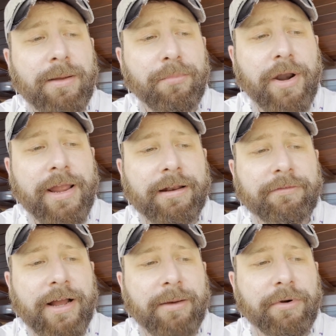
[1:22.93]
bright,
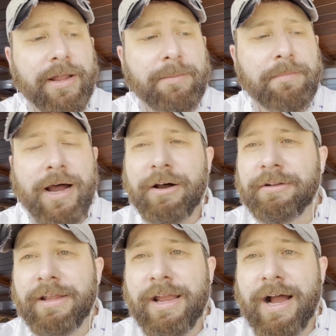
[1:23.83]
vibrant, and
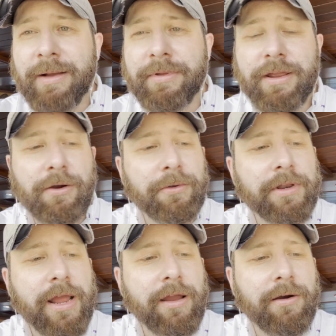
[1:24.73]
mildly hoppy
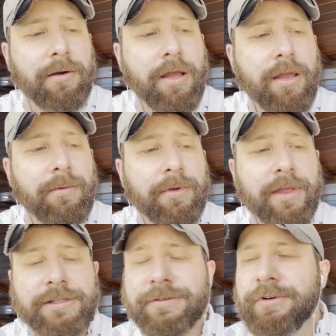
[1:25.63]
golden ale with
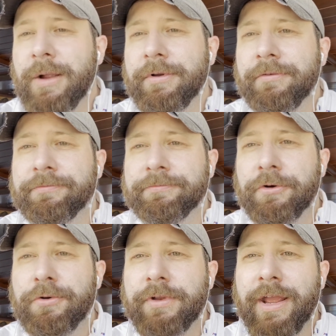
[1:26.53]
hints of tropical
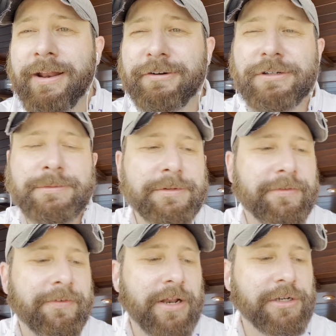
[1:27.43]
fruit and a crisp
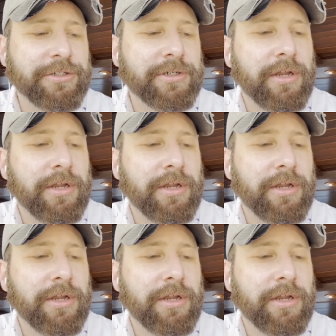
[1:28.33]
finish.